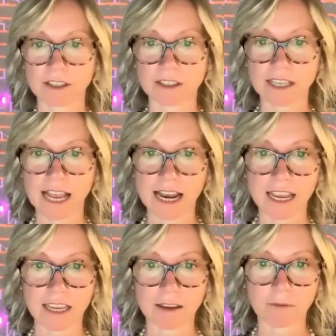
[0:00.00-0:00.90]

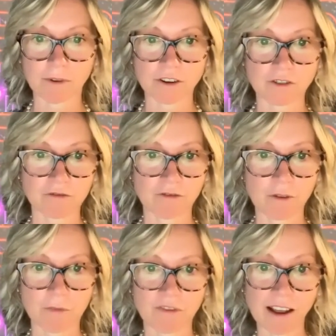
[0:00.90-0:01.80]
selling pressure
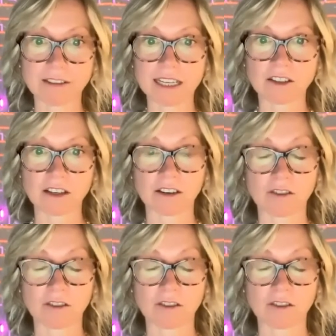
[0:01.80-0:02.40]
from the foundation